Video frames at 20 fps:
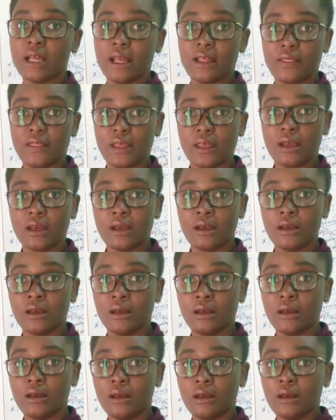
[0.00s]
that I think,
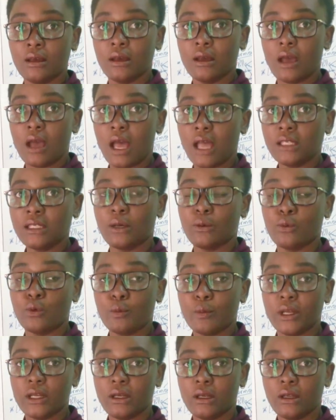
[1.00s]
as a
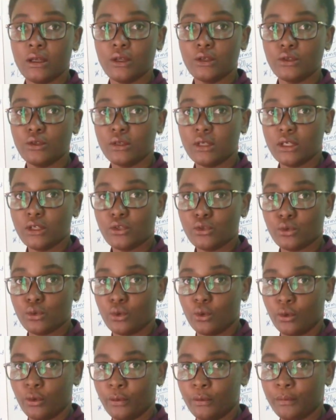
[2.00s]
woman, you need to
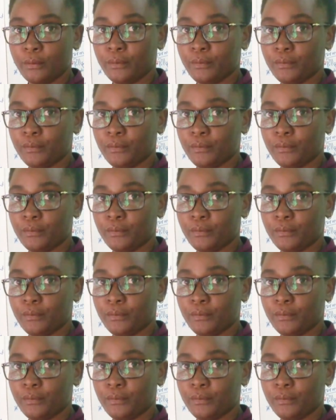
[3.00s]
know.